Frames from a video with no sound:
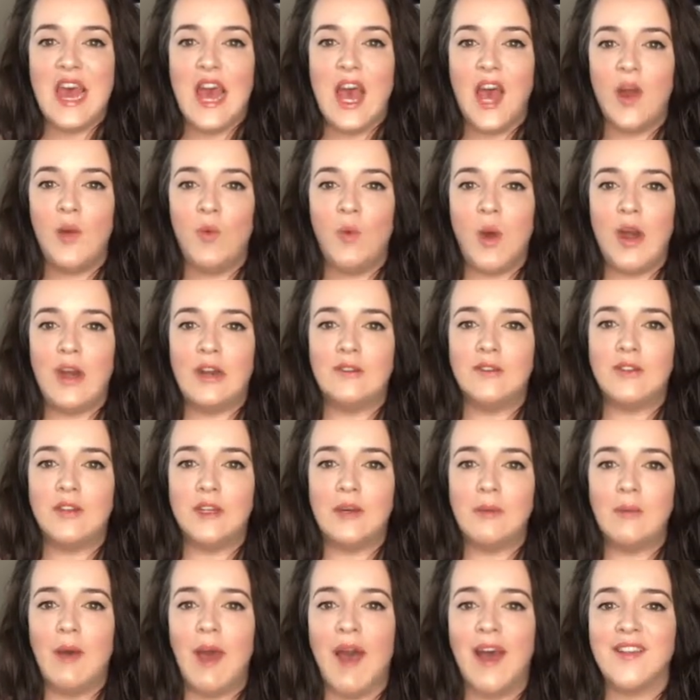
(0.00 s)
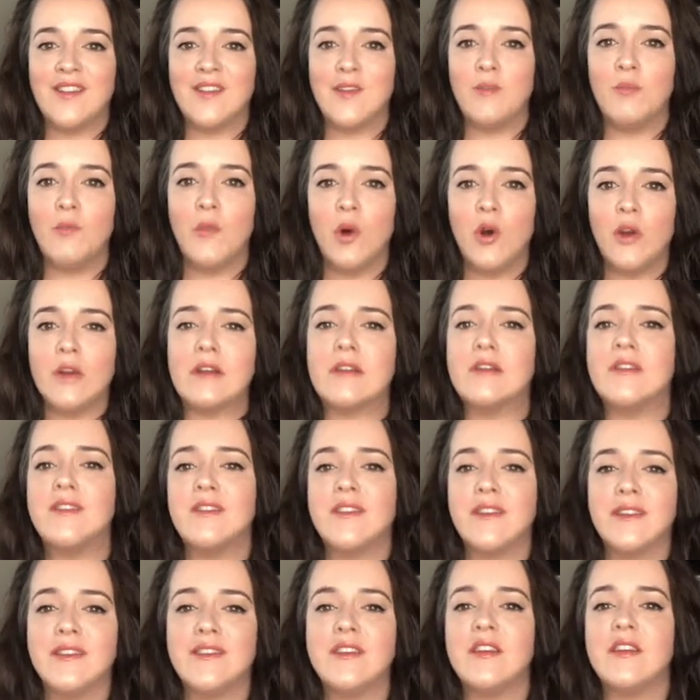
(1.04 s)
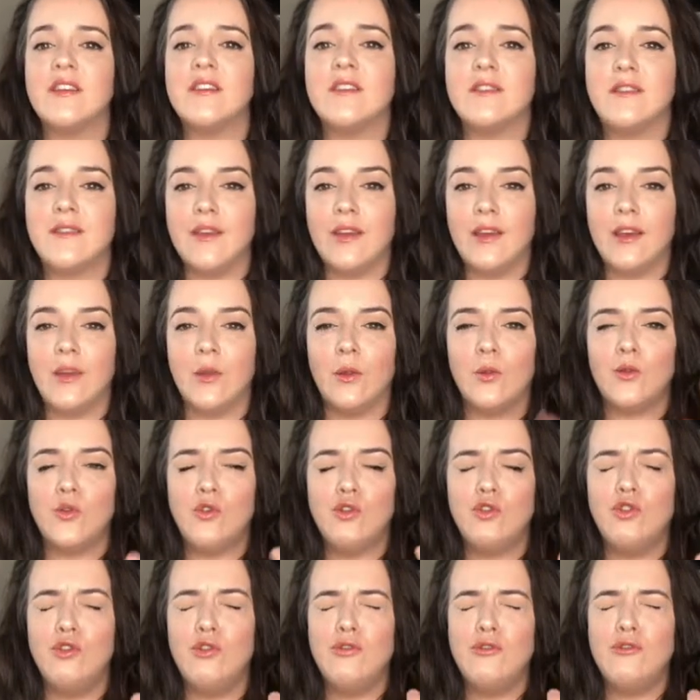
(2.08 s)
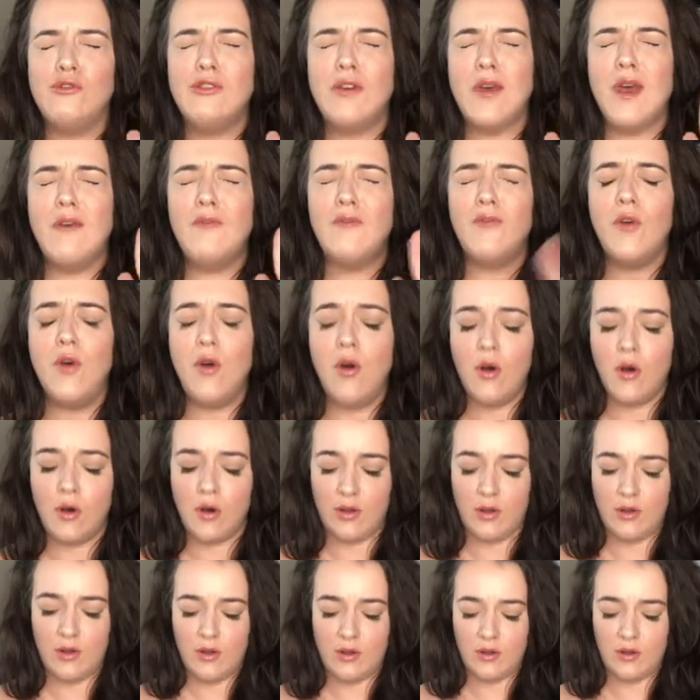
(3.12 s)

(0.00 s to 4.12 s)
and one of them has a mod 60s teal to die for. Are